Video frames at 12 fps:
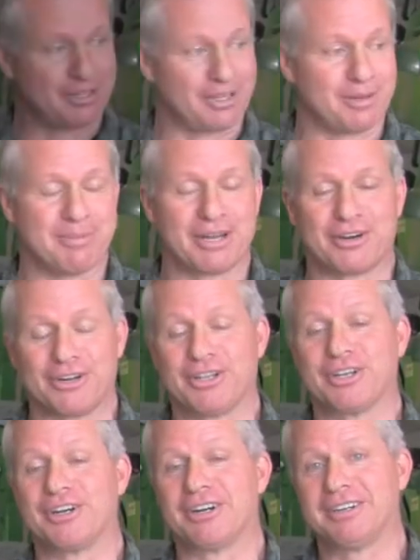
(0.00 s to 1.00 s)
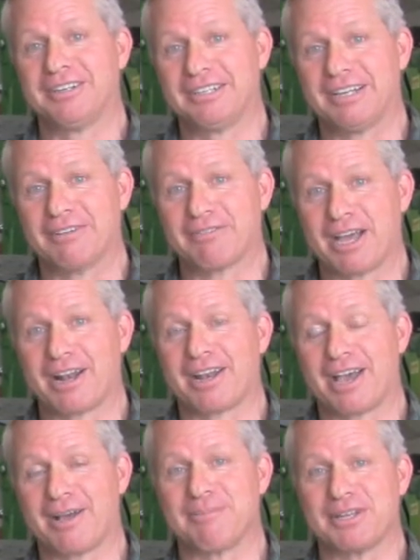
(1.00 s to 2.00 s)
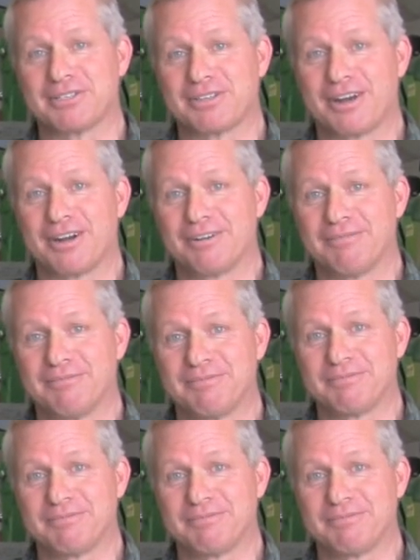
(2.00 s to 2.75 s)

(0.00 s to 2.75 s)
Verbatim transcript: a little bit earlier. I've got an OmniStar